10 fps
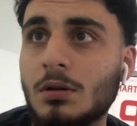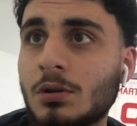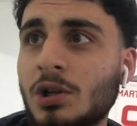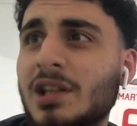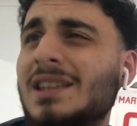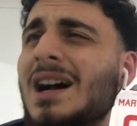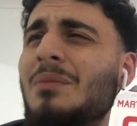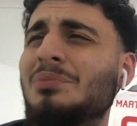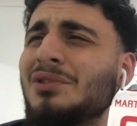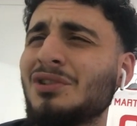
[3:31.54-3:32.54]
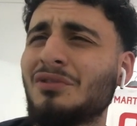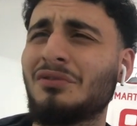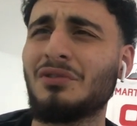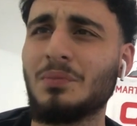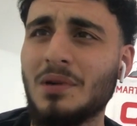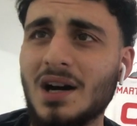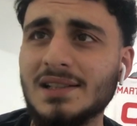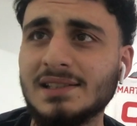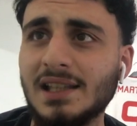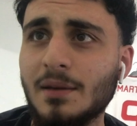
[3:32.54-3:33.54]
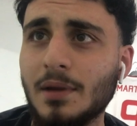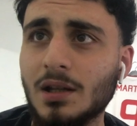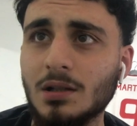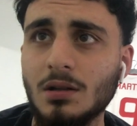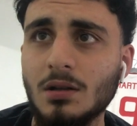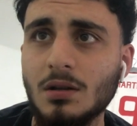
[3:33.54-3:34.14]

Look at that beautiful pass there, man.